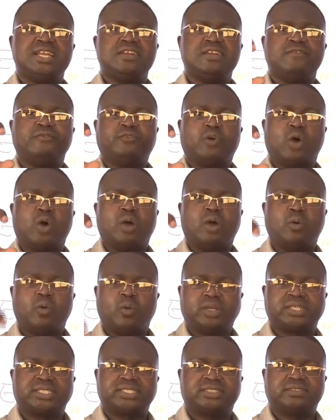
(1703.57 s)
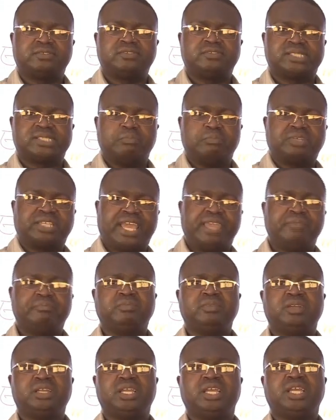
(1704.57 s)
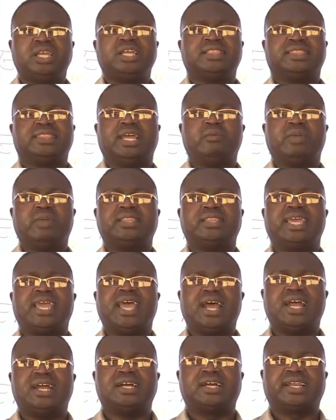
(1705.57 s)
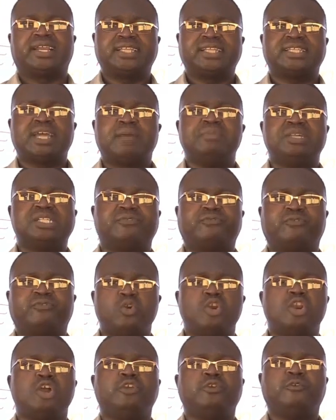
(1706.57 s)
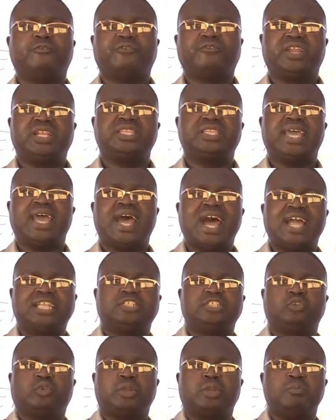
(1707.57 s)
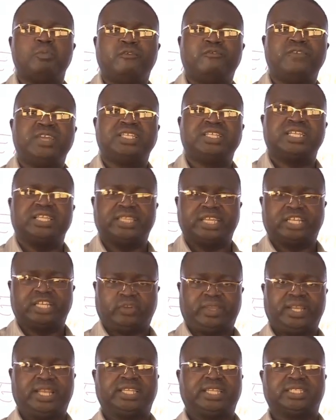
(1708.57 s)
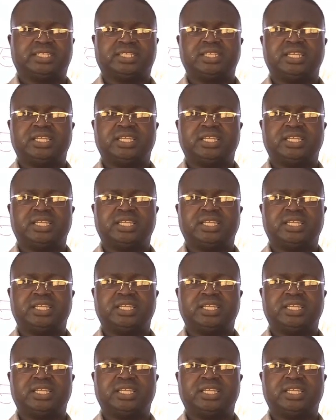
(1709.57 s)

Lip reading: for some time. Then when the rectum is full, you feel the urge to remove it in the toilet.